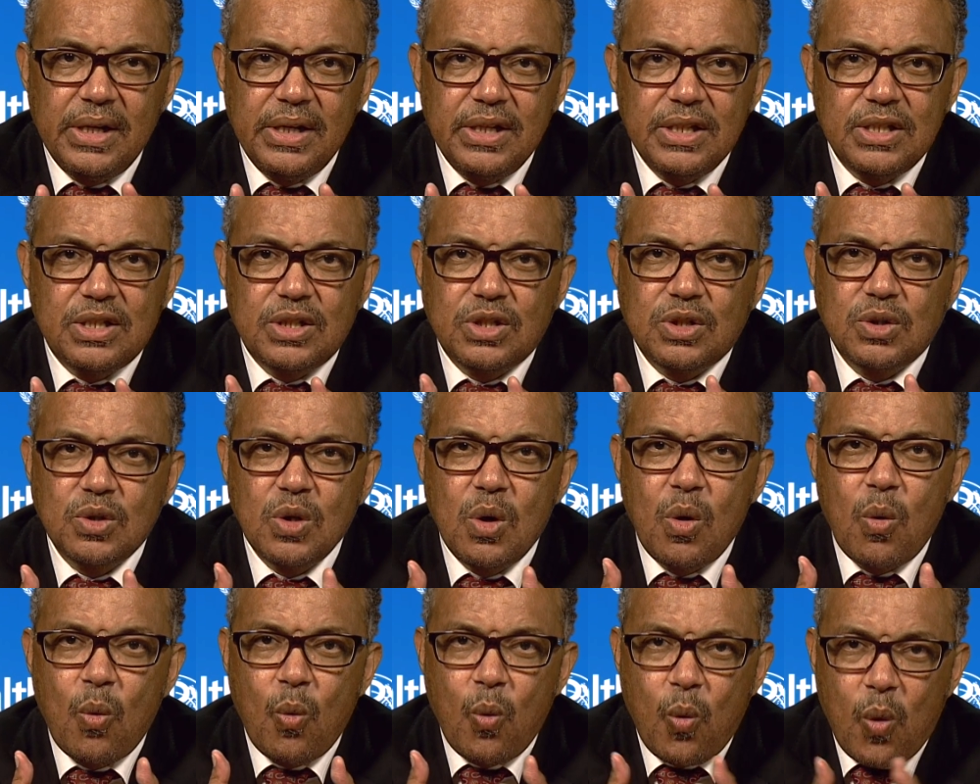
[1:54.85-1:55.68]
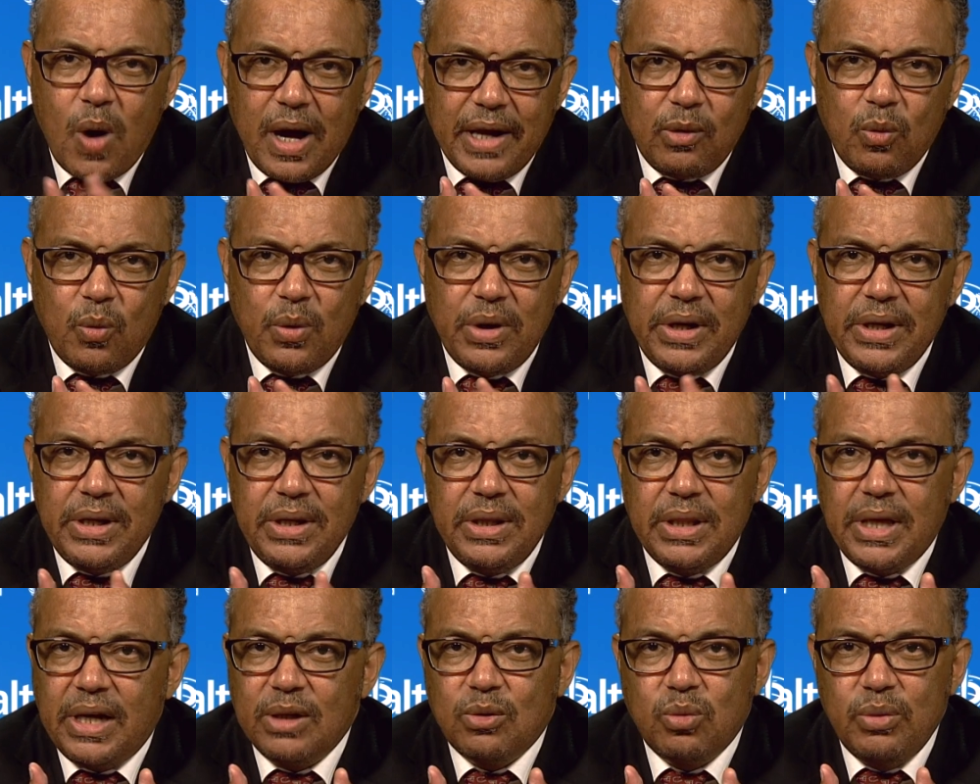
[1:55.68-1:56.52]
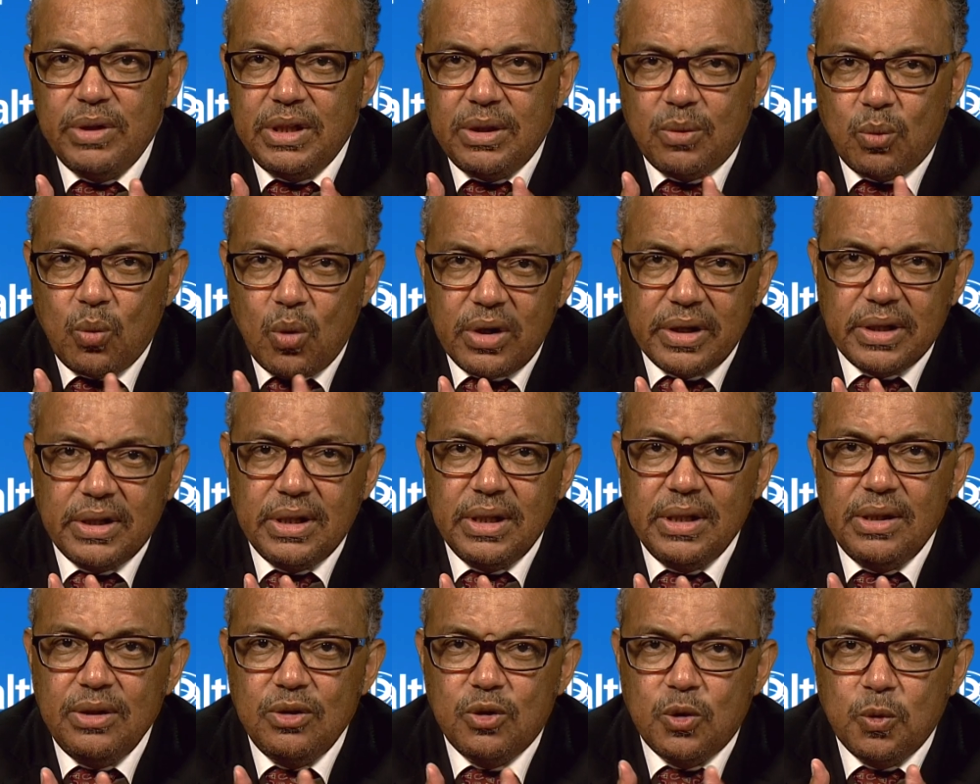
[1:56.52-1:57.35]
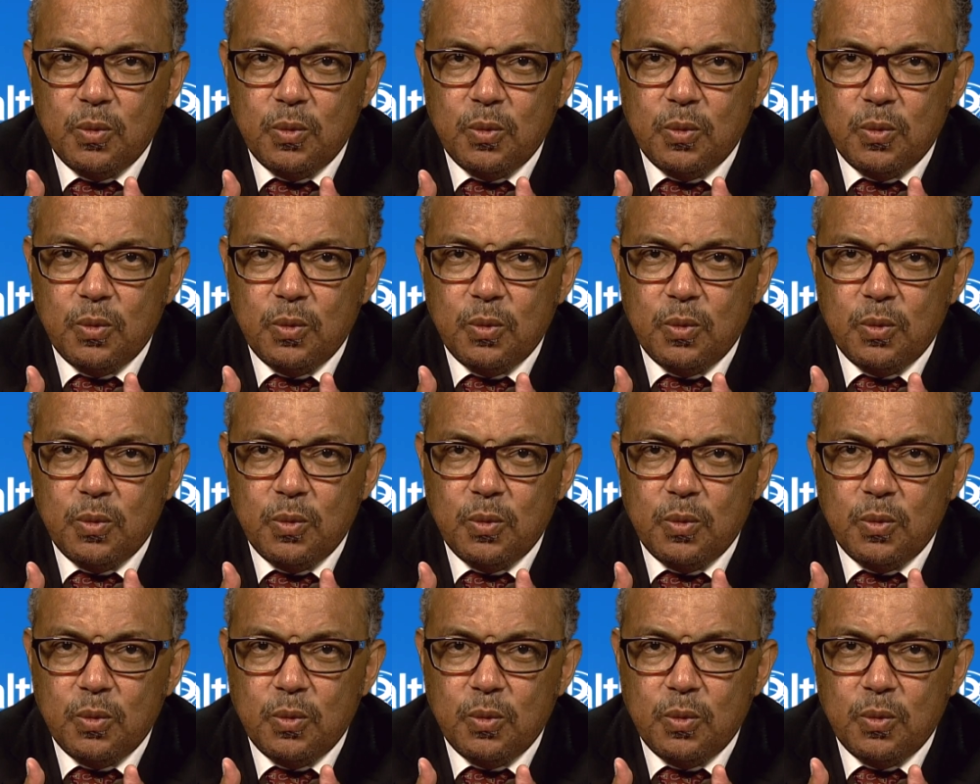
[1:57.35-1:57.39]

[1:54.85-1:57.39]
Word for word: It's one way that we're working